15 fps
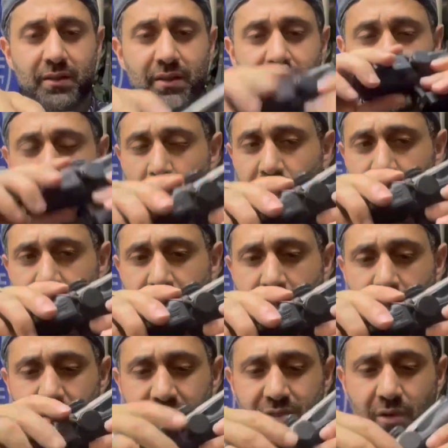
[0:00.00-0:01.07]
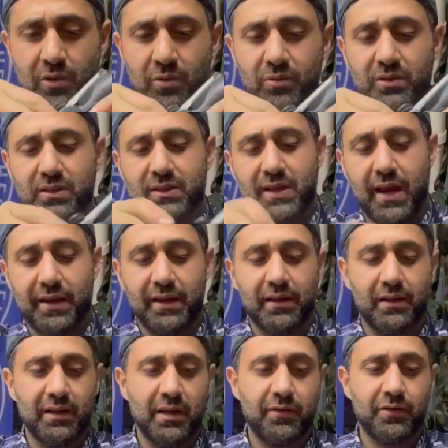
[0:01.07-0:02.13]
These are $1,200. So
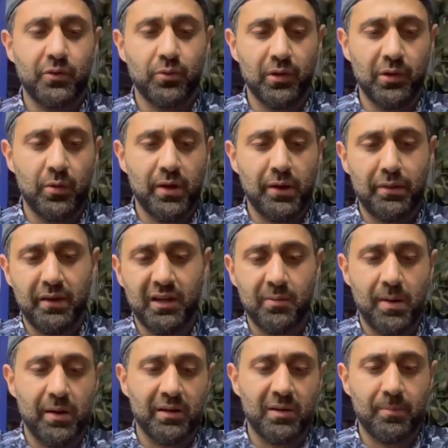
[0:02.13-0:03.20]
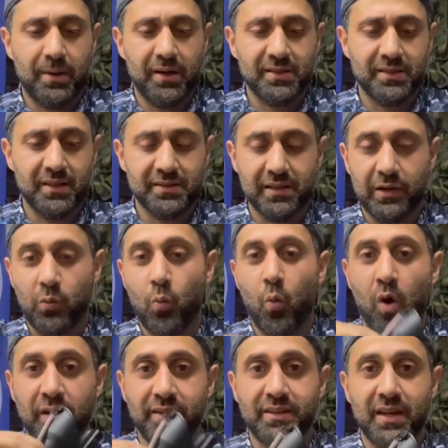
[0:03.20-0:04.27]
technically, if you really want to think about it in comparison, it's like
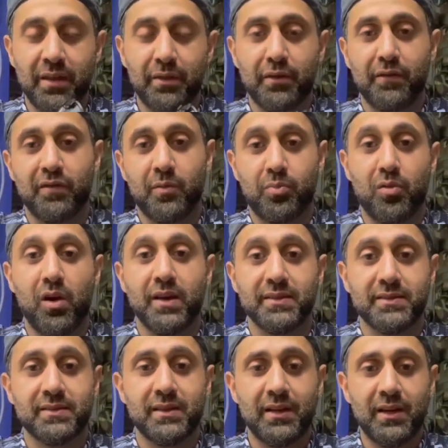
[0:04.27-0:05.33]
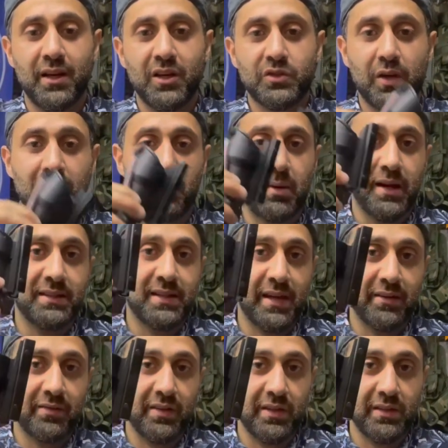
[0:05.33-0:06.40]
1/10 of the price. So I can buy 10
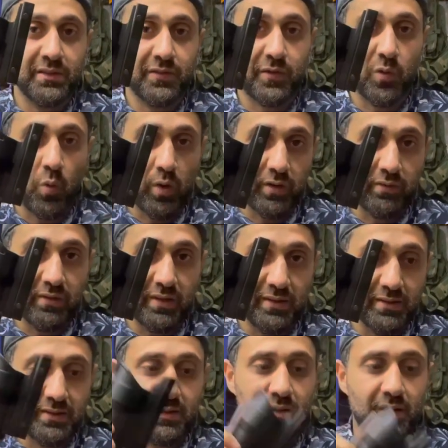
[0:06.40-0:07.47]
of these for one of these.